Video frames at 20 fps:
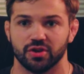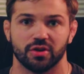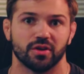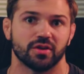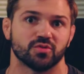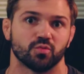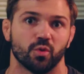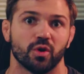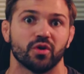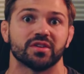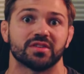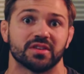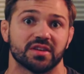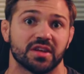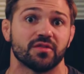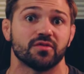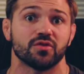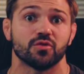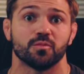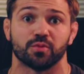is willing to
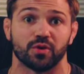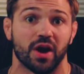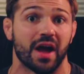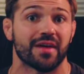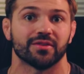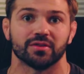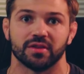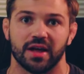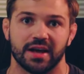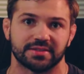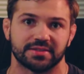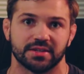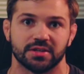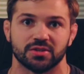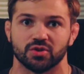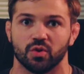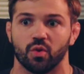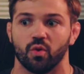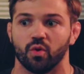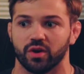give you private
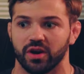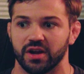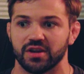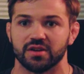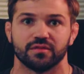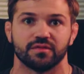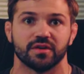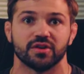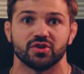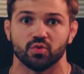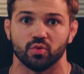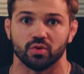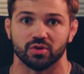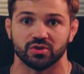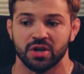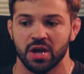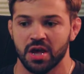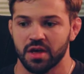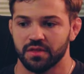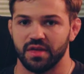lessons or
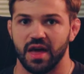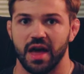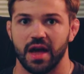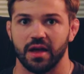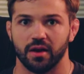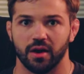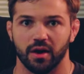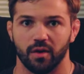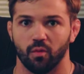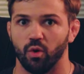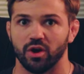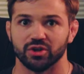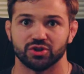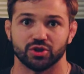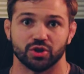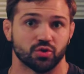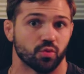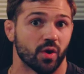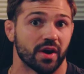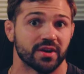individuals that
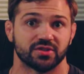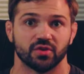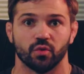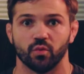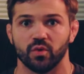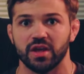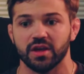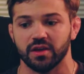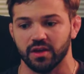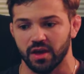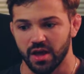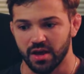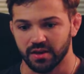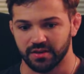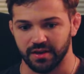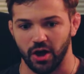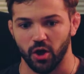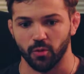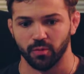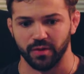once or twice a
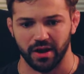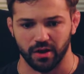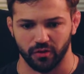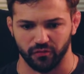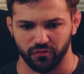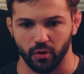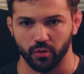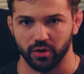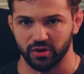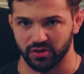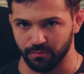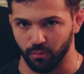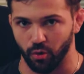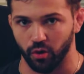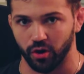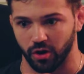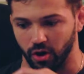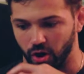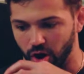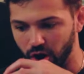week to help kind of focus
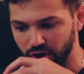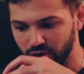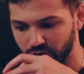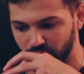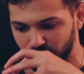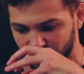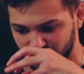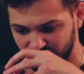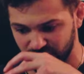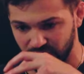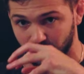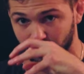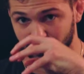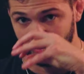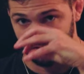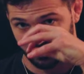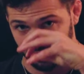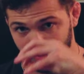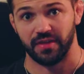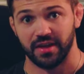more on the
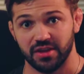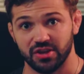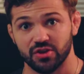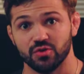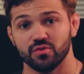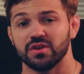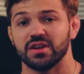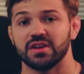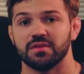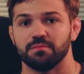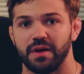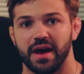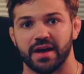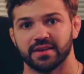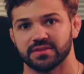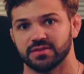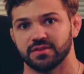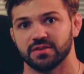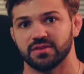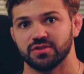skills that you need
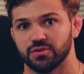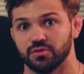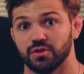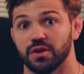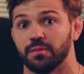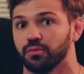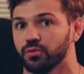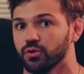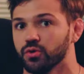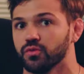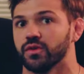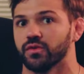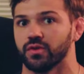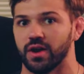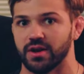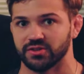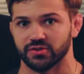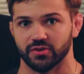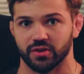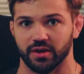best to improve in
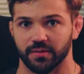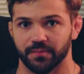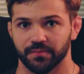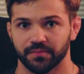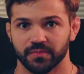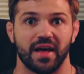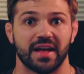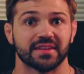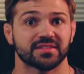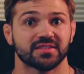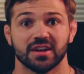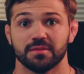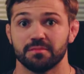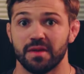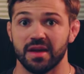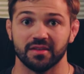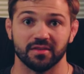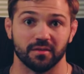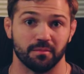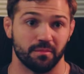wrestling. That's going to
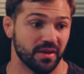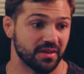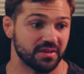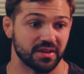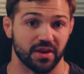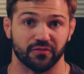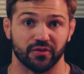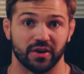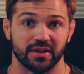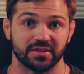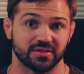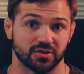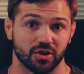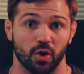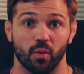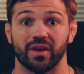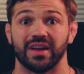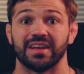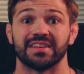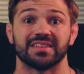make the big difference
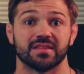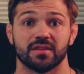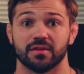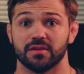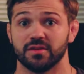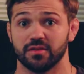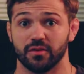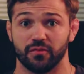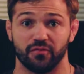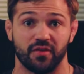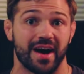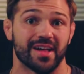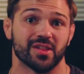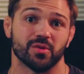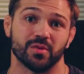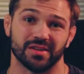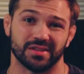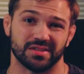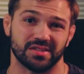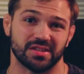going into the
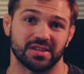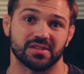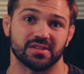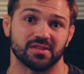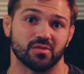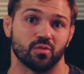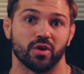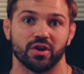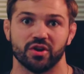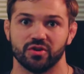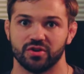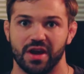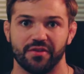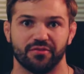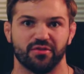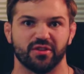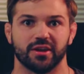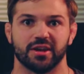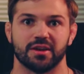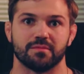following season, where you're
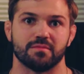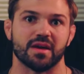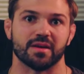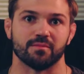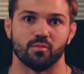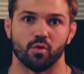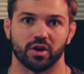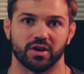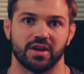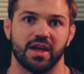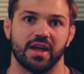definitely going to make more